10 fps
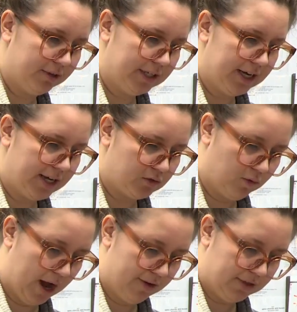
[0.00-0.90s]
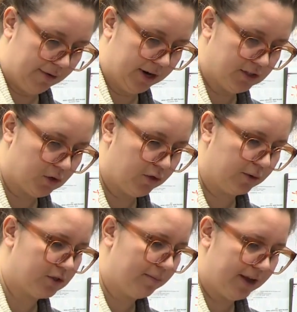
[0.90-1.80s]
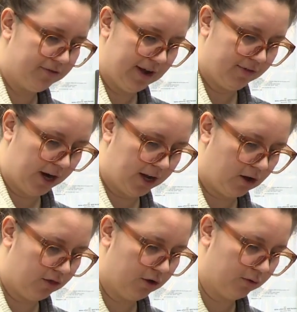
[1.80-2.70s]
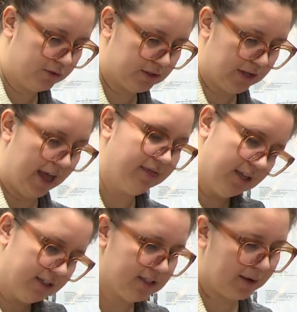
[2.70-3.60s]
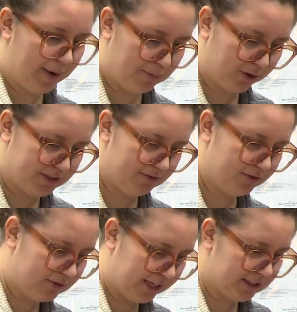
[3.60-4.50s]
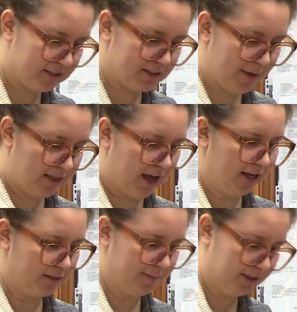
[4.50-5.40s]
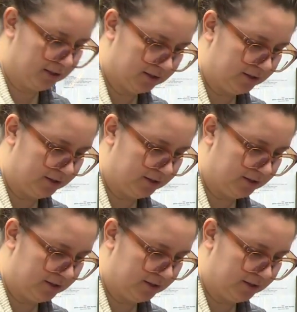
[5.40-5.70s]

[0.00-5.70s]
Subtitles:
really nice rye flour. And so those are my favorite. I call those and these like my prison food. Like, this is my last meal,